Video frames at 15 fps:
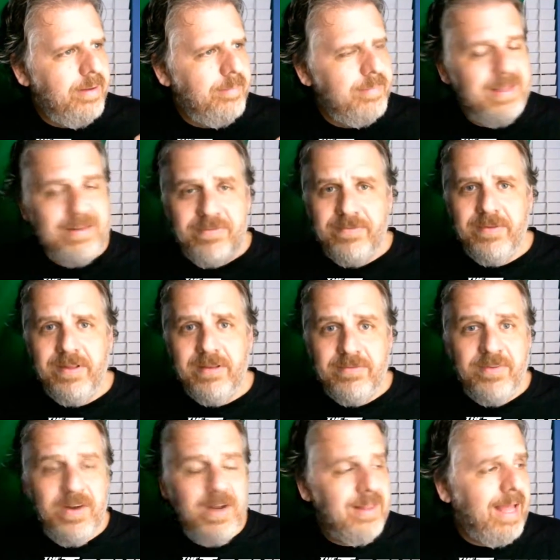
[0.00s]
That's that's
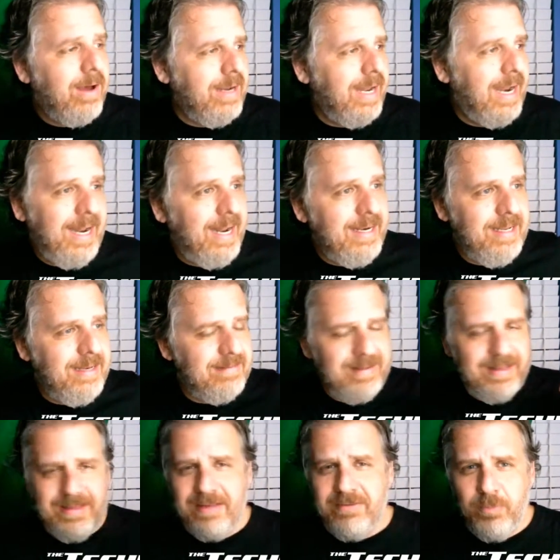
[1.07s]
very loud, and, I, and, it's
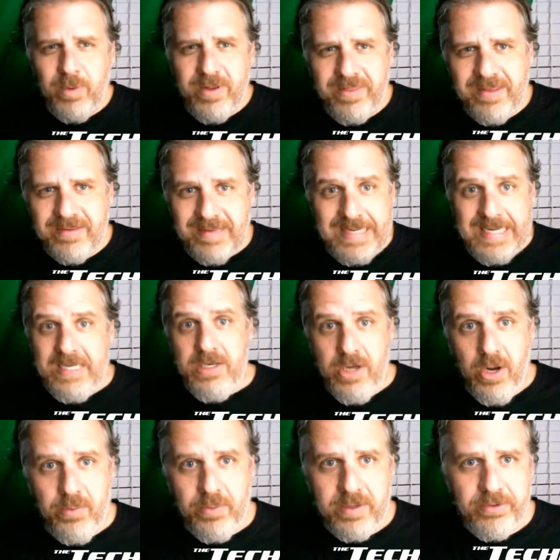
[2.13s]
like that's one of the things I didn't
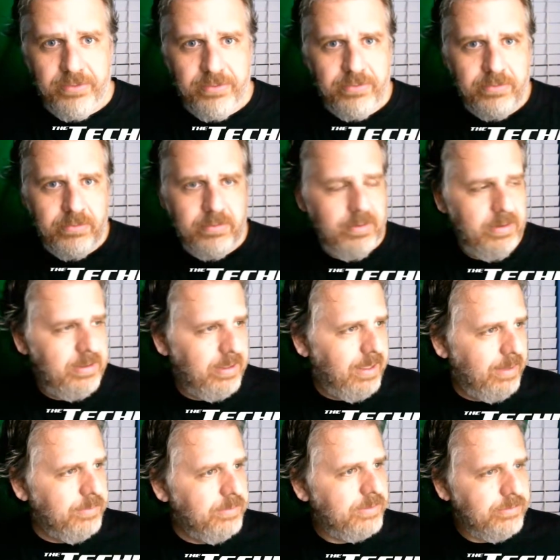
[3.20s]
notice until
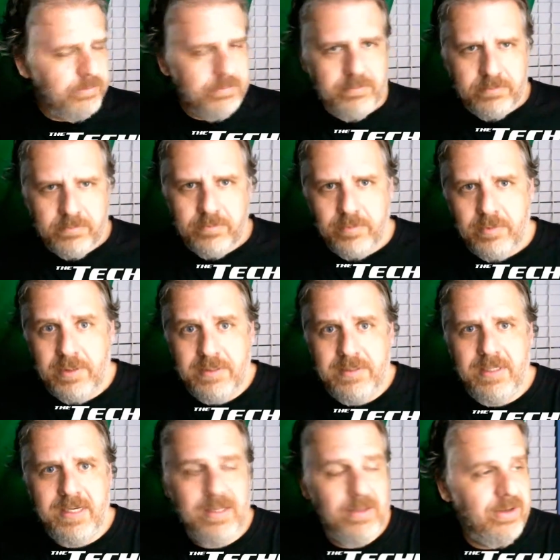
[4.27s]
I was really
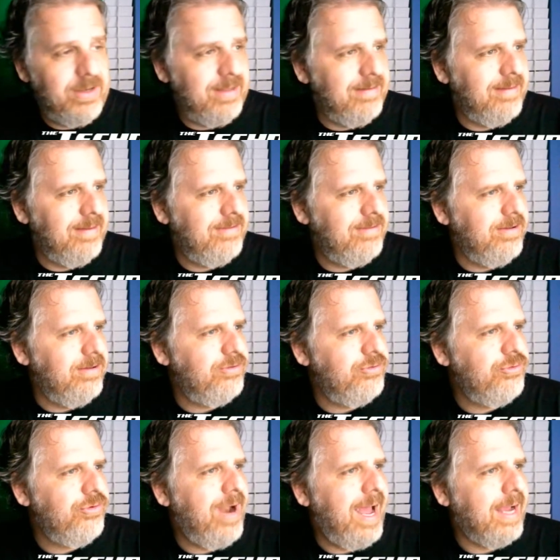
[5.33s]
taking a look at listen to this
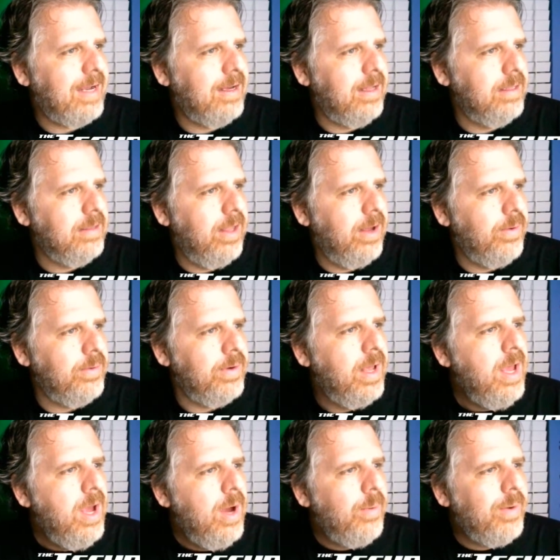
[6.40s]
track alone.
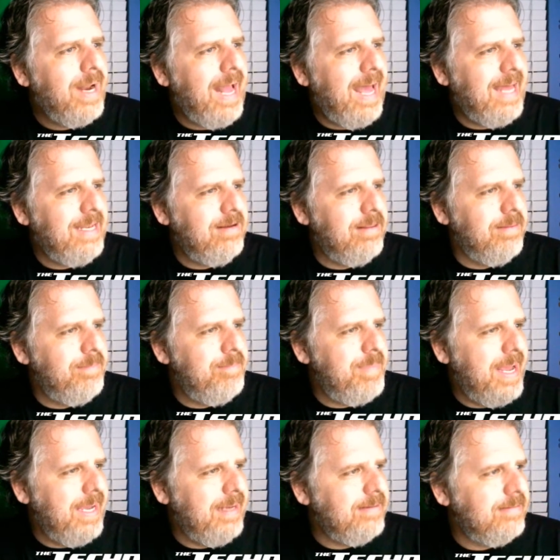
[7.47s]
We're gonna add into the
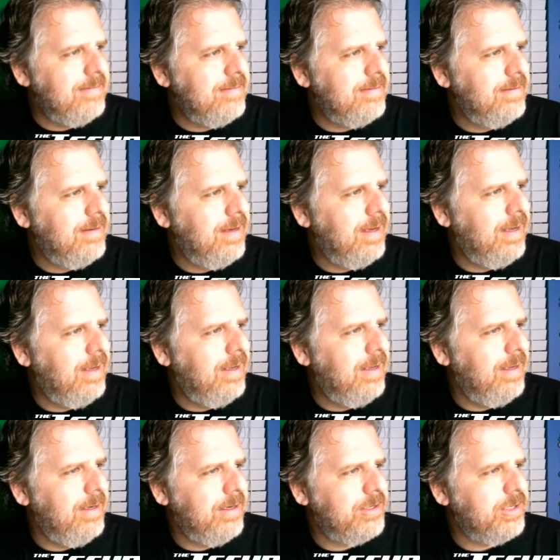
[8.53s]
bass uh,
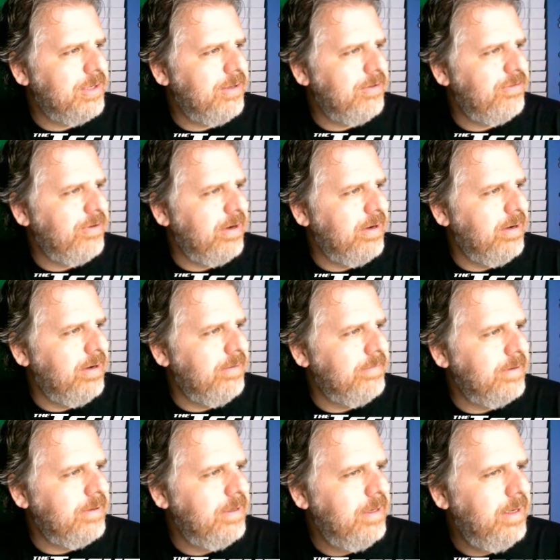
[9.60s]
and so let's start it
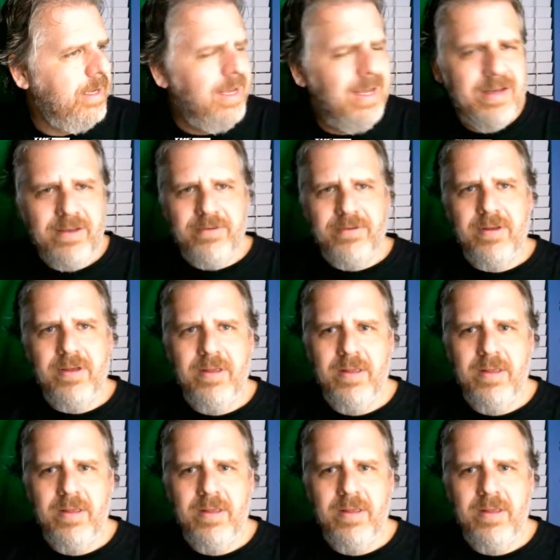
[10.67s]
over because